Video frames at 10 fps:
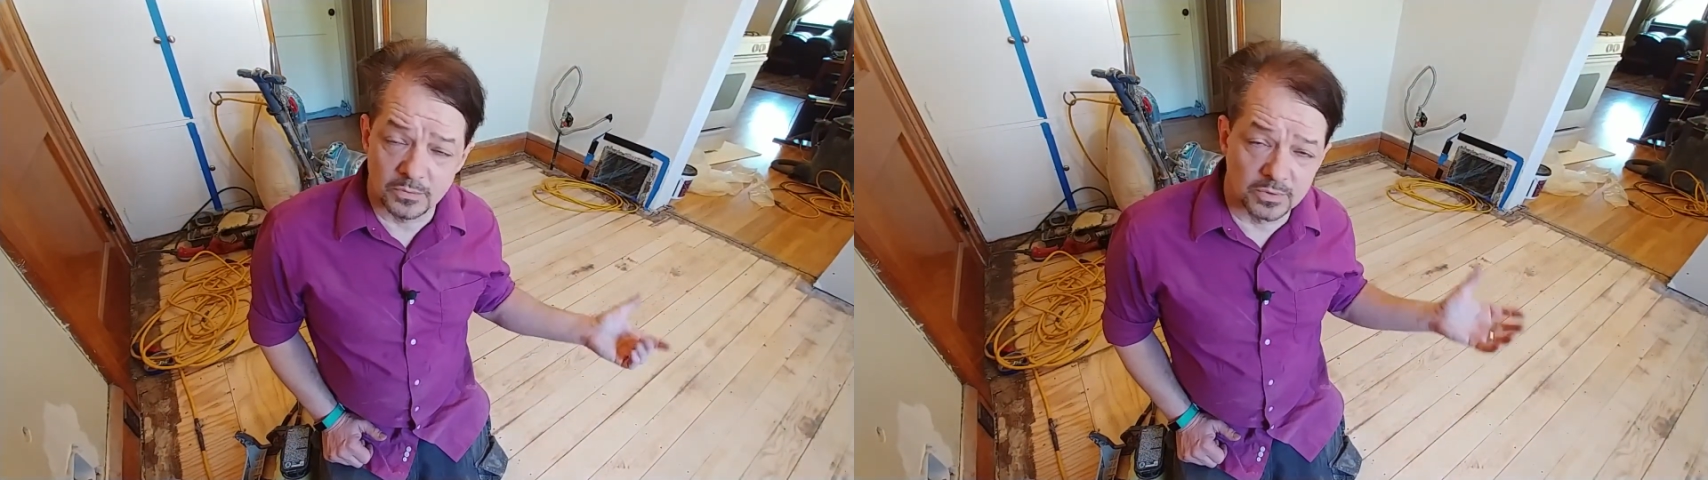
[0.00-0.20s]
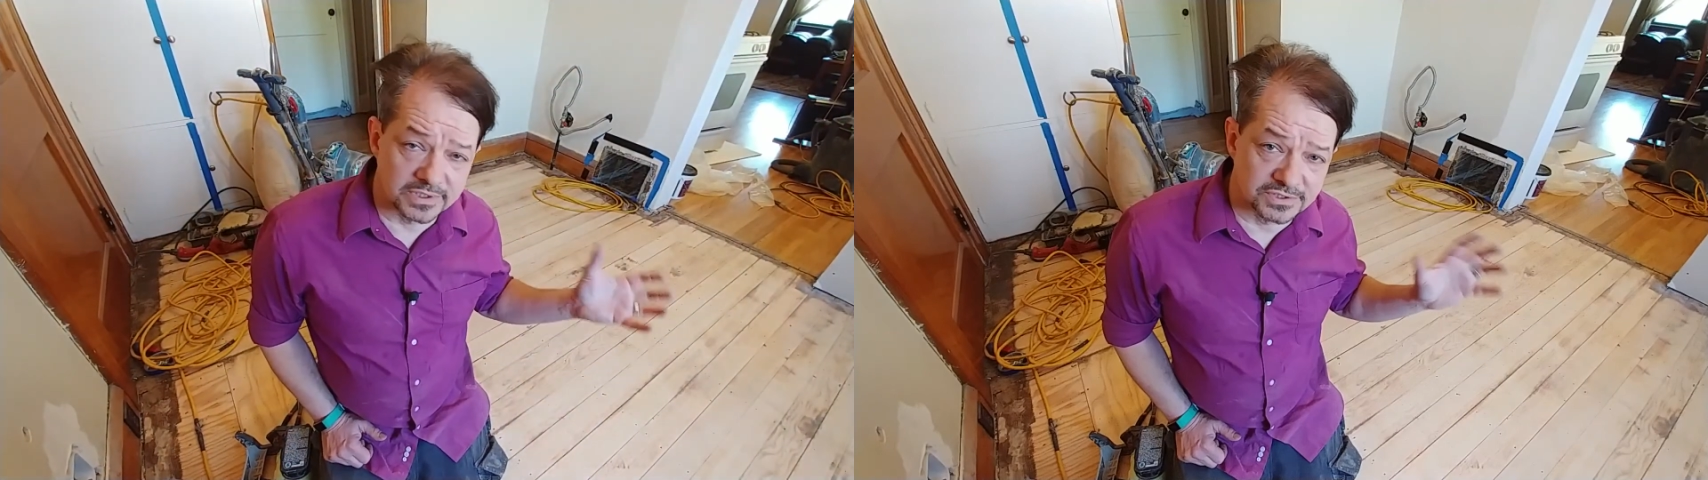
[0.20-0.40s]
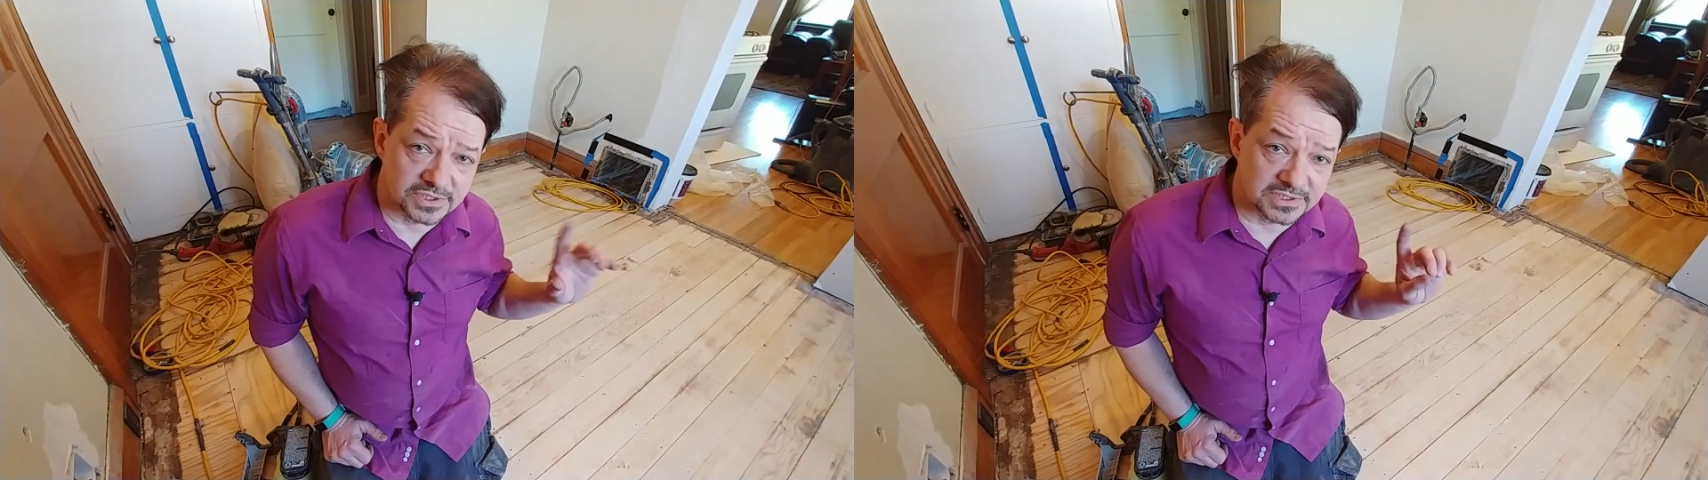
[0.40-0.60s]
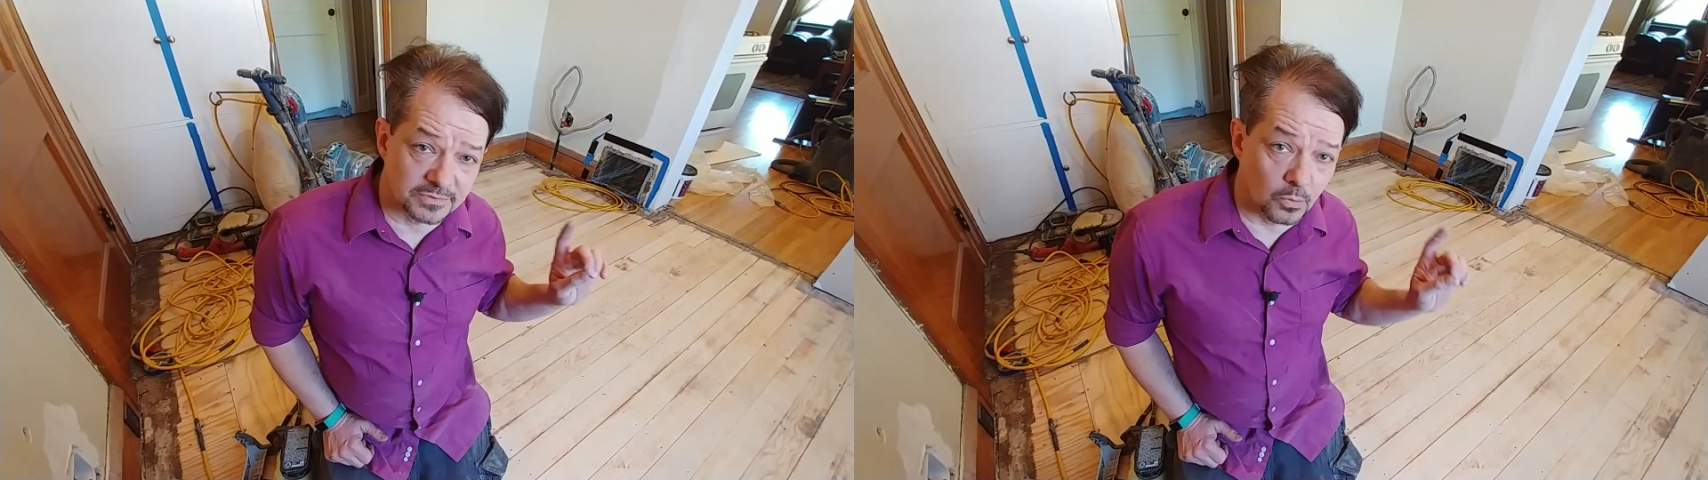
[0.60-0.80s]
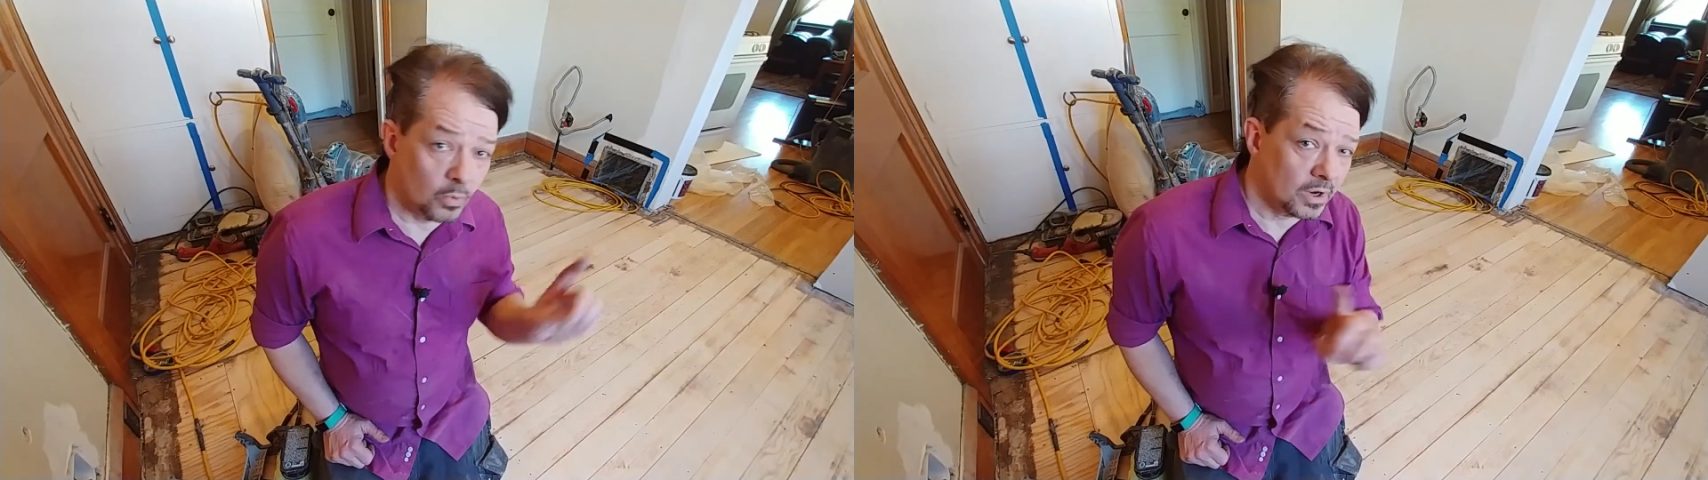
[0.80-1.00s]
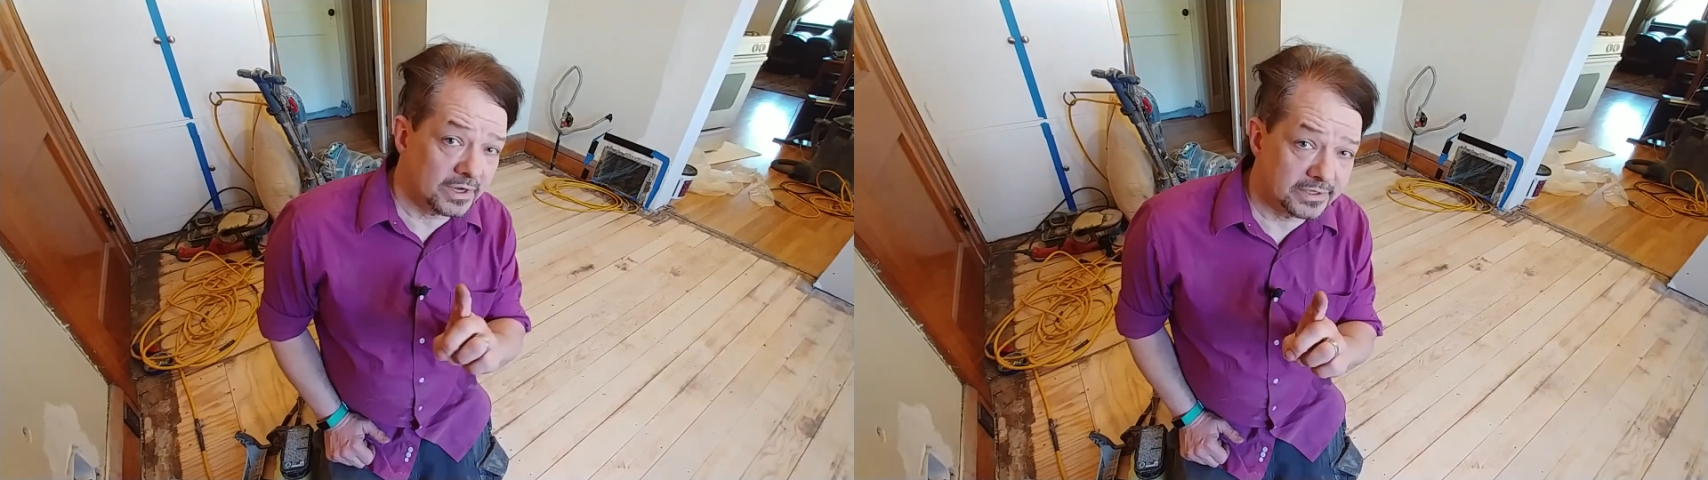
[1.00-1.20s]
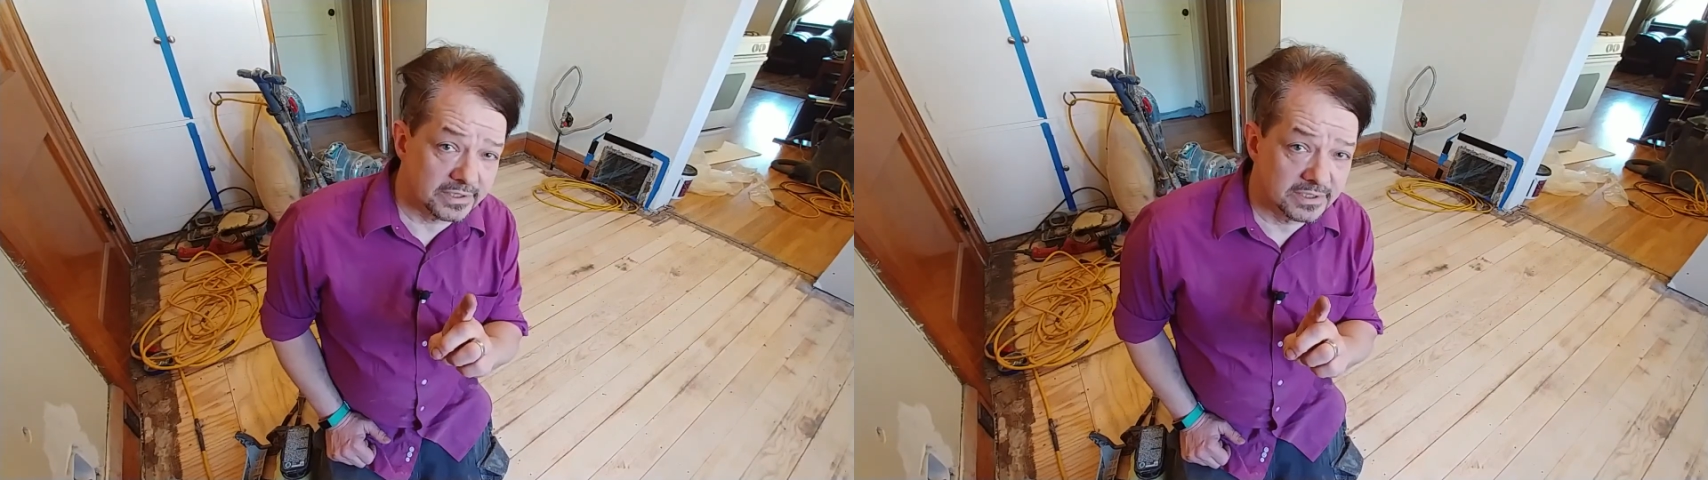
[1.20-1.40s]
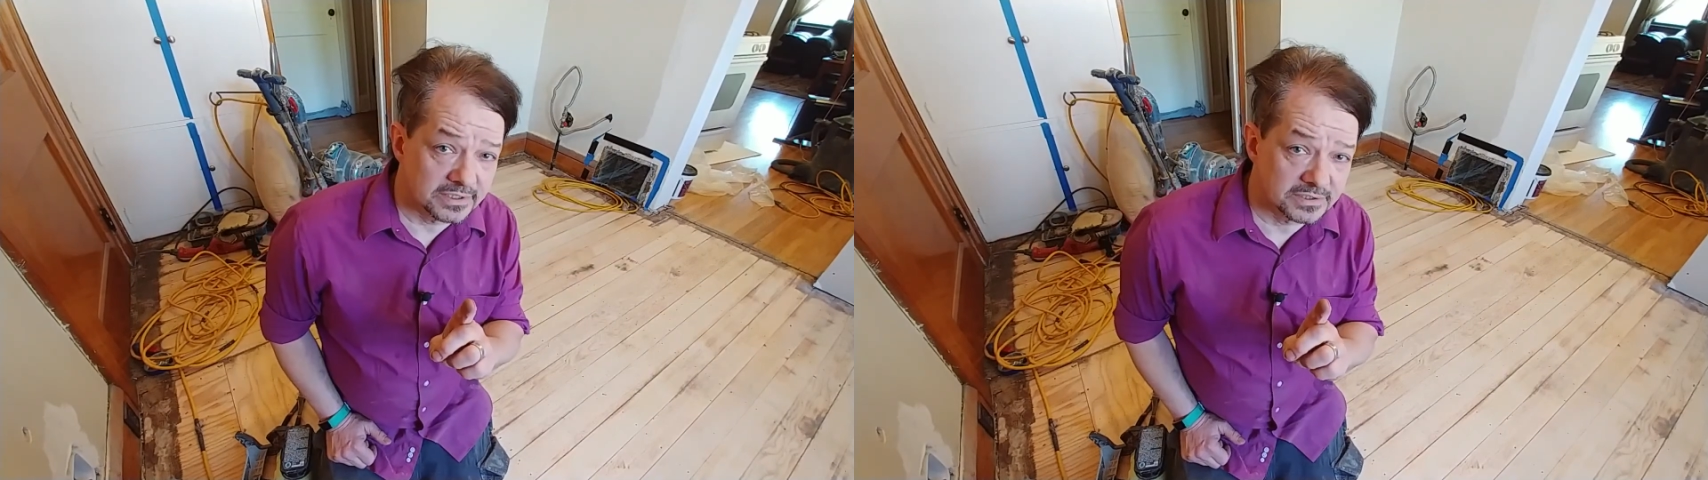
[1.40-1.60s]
with just the one